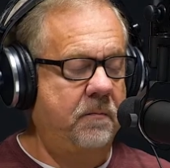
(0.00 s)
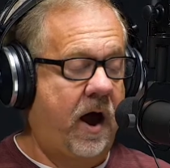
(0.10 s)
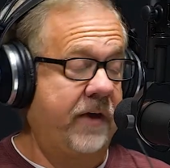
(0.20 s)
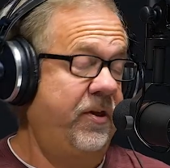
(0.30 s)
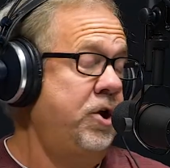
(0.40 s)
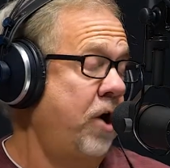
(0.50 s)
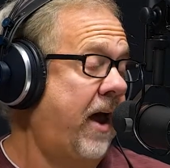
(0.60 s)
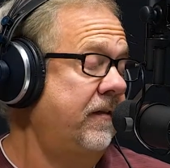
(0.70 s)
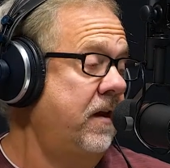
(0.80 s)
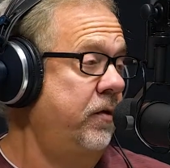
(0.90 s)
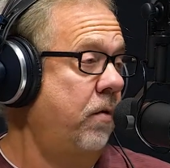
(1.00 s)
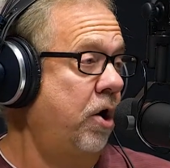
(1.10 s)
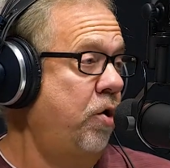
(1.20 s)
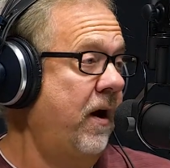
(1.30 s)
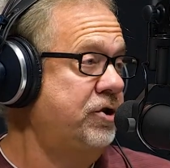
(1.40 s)
I think you're asking the wrong
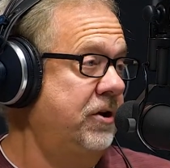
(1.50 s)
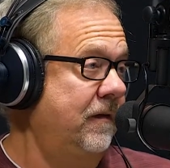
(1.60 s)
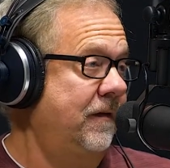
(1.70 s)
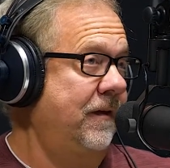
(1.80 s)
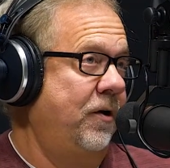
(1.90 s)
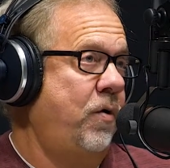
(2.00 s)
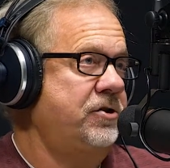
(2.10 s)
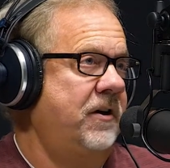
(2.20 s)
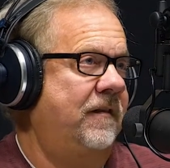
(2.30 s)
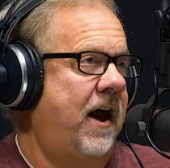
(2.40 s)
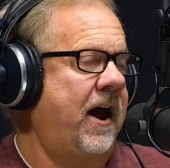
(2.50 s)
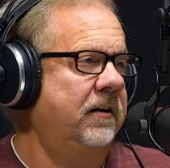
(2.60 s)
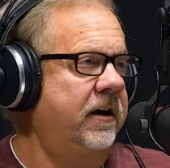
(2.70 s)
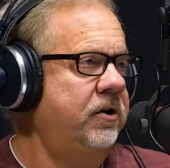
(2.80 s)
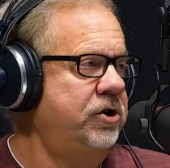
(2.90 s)
questions. The question is not how
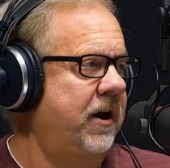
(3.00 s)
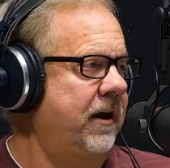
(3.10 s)
little should I